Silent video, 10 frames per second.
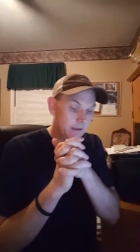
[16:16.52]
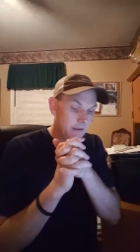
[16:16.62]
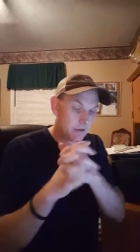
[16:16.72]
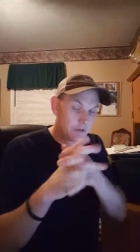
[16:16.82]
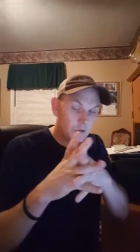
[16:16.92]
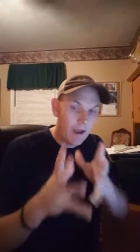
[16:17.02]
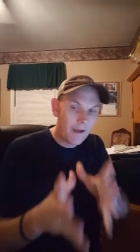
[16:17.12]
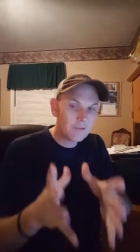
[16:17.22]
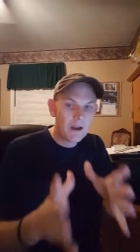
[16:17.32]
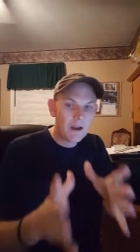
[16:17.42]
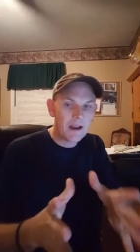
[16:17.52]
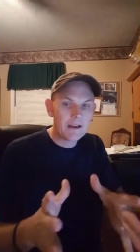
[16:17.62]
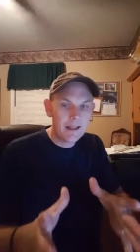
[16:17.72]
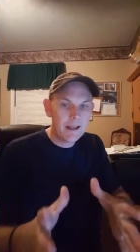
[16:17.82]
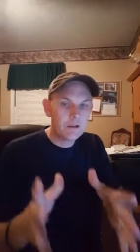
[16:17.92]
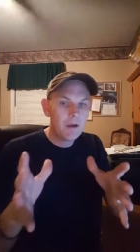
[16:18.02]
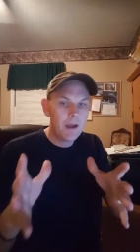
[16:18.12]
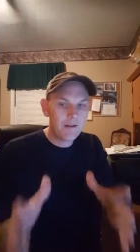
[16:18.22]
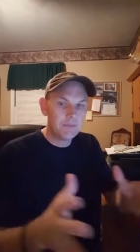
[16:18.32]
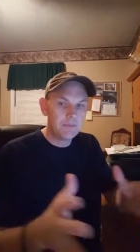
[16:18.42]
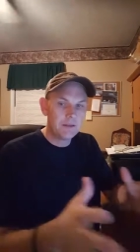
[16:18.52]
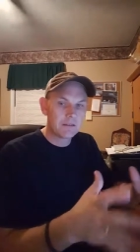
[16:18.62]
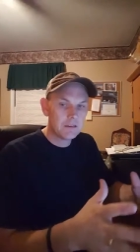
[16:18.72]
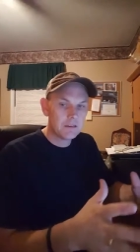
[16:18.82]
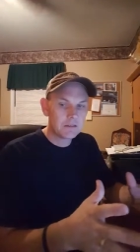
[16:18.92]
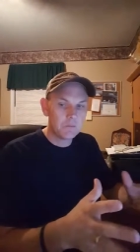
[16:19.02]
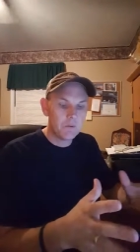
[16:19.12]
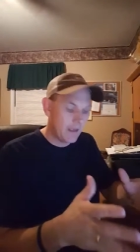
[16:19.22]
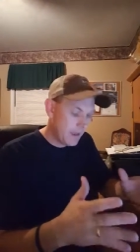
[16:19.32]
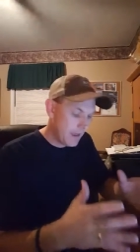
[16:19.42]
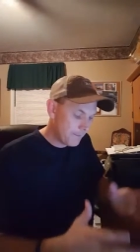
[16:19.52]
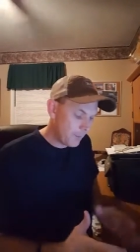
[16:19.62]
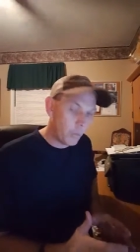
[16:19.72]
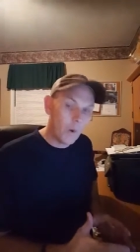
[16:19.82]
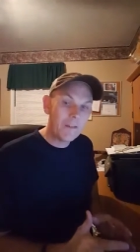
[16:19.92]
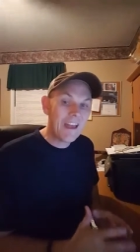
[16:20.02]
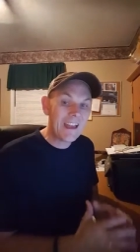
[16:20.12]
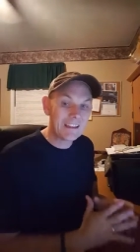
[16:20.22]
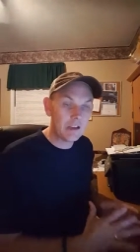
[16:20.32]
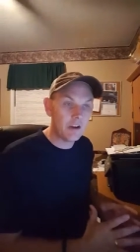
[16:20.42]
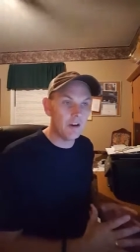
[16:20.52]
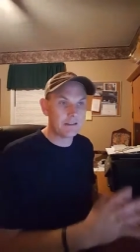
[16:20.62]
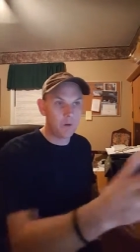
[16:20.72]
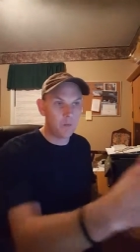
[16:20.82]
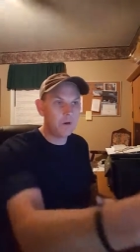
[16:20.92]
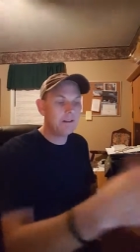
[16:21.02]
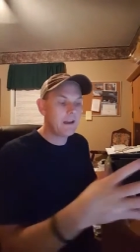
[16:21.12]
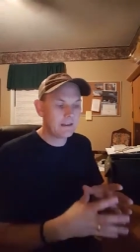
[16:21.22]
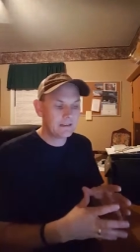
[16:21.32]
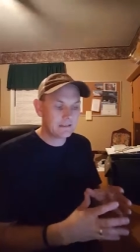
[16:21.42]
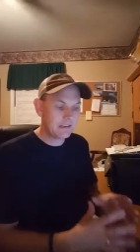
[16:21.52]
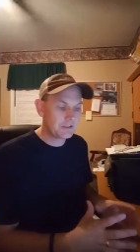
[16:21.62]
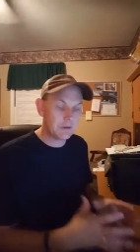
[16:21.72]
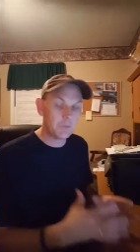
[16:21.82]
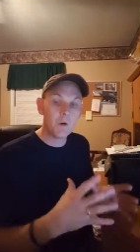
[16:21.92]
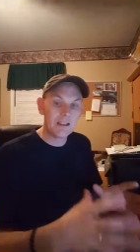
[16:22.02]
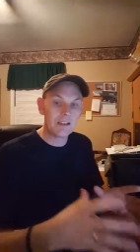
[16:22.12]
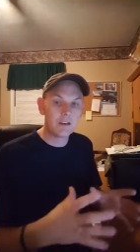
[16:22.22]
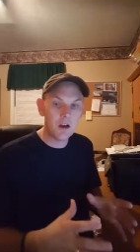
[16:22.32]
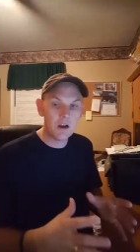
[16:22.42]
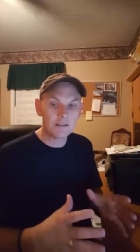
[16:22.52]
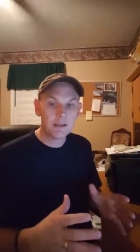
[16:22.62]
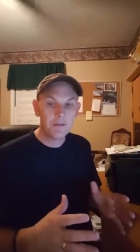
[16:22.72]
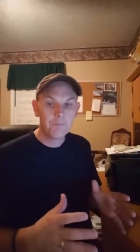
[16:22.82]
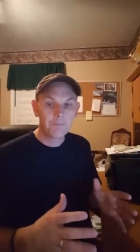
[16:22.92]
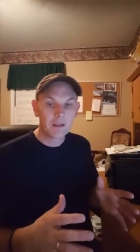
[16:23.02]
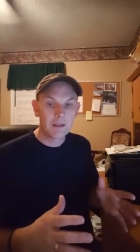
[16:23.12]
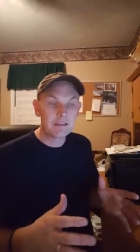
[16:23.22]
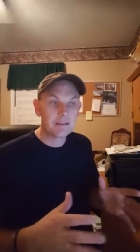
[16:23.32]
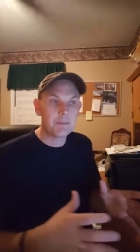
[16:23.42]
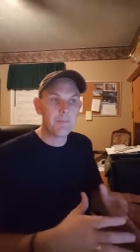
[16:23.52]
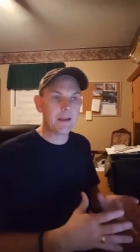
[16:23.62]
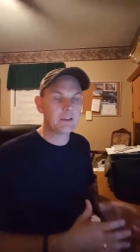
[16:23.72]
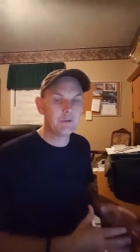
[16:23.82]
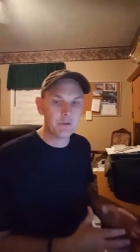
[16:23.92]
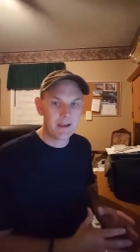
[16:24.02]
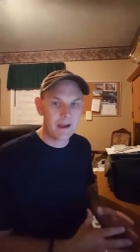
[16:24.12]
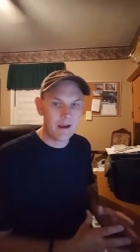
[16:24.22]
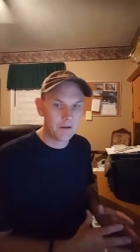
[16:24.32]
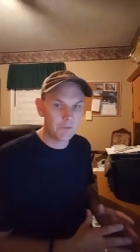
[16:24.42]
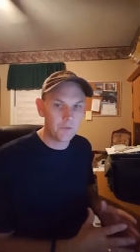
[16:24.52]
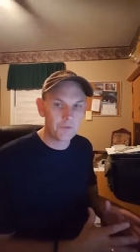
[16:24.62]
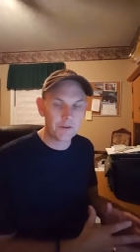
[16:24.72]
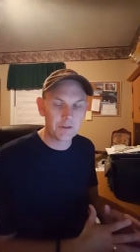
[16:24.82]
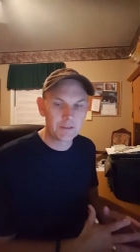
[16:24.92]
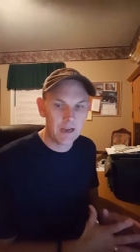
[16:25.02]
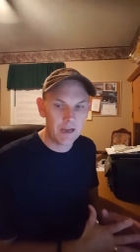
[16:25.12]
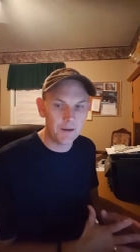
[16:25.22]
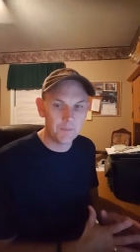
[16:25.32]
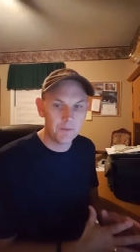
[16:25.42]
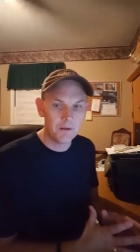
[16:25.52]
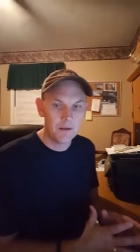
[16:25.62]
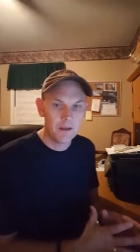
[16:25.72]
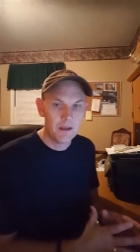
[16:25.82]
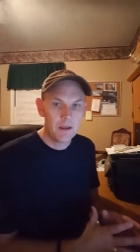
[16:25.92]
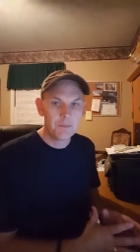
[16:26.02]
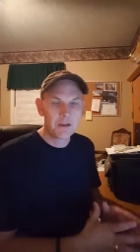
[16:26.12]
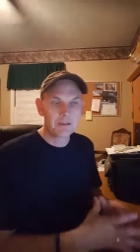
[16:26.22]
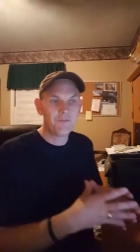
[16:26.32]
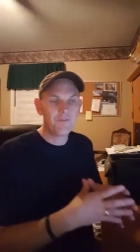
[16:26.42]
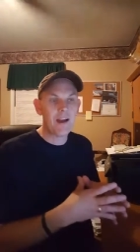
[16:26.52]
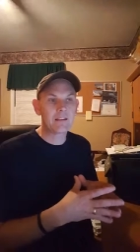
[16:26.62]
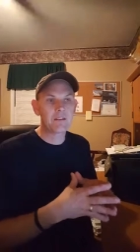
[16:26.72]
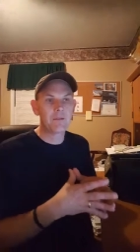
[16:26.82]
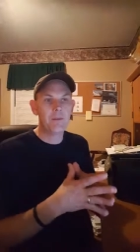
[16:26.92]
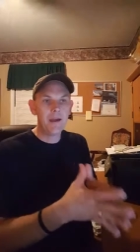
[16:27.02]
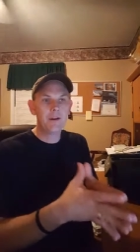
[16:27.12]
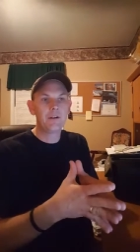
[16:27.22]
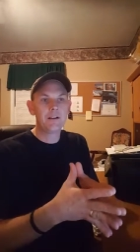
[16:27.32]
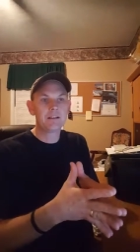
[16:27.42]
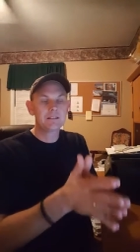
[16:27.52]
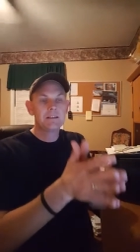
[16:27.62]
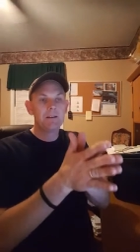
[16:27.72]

because you have to write it down. You have to be consistent with it. But what that does, that 196 sheet, what it does is it makes you accountable for your time. Because the fact of the matter is,